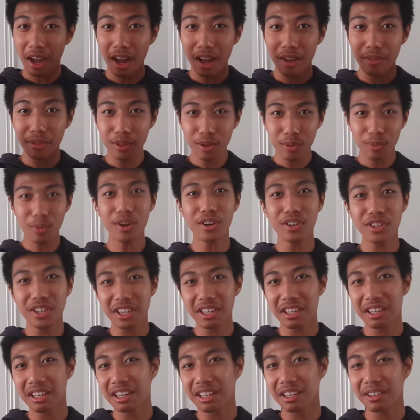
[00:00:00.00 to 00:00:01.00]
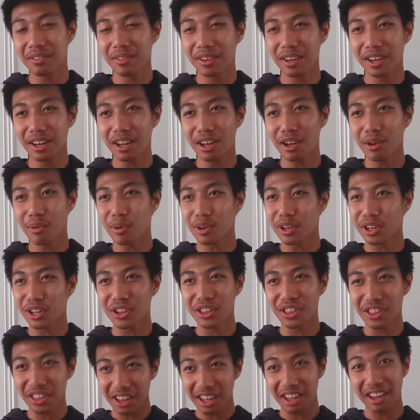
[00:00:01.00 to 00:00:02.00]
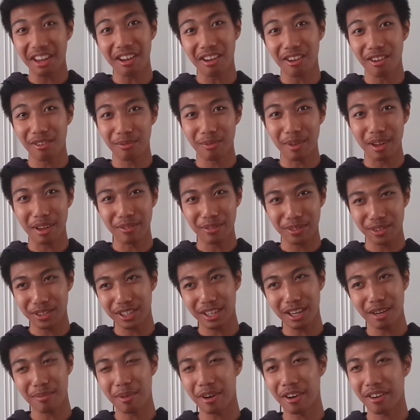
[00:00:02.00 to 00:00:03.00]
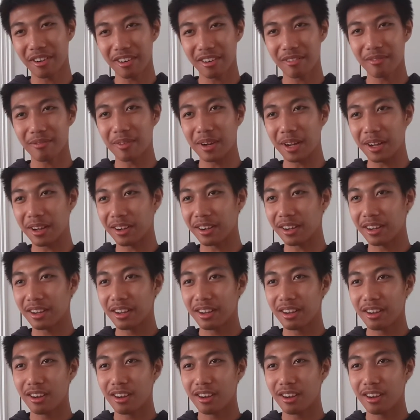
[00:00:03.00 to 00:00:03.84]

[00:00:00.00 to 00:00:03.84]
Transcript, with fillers: after watching this video, what do you think of my first American blog?